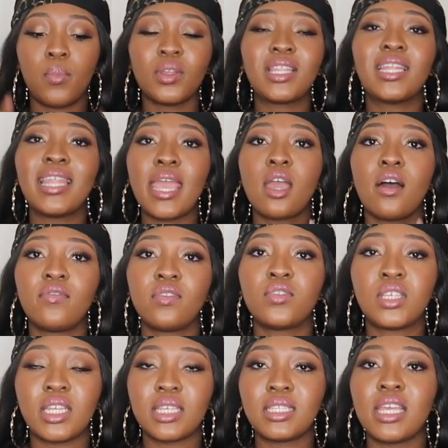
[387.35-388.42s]
the link up
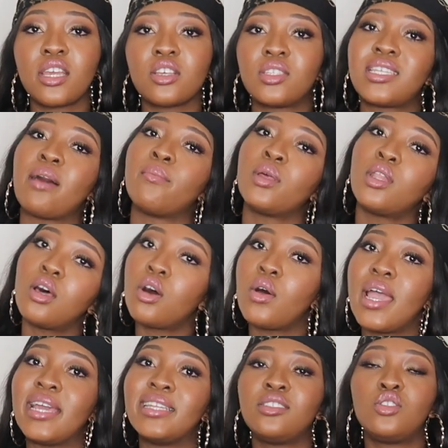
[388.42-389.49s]
to these sneakers down below,
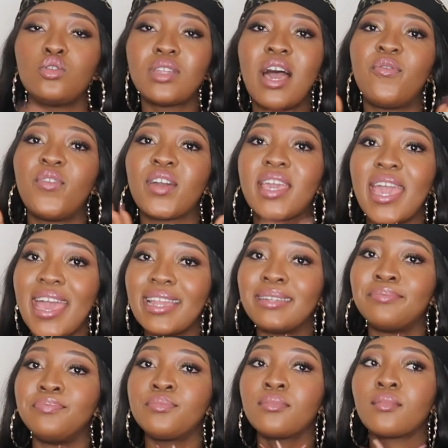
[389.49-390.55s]
and do not forget
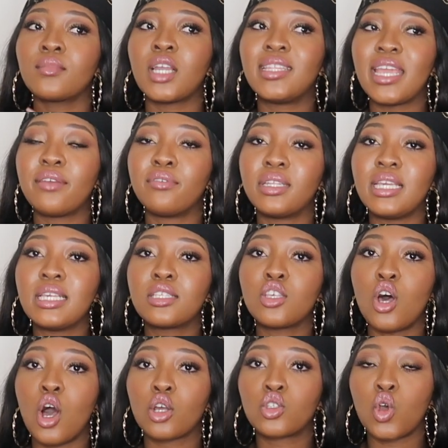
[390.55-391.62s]
they release
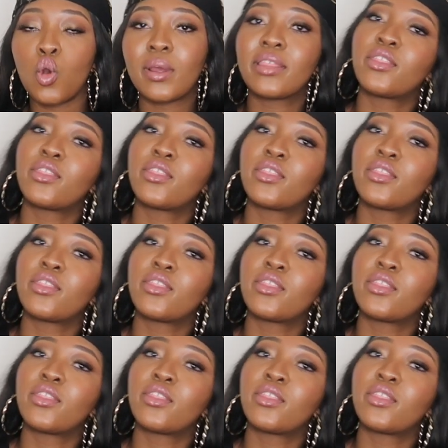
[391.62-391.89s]
October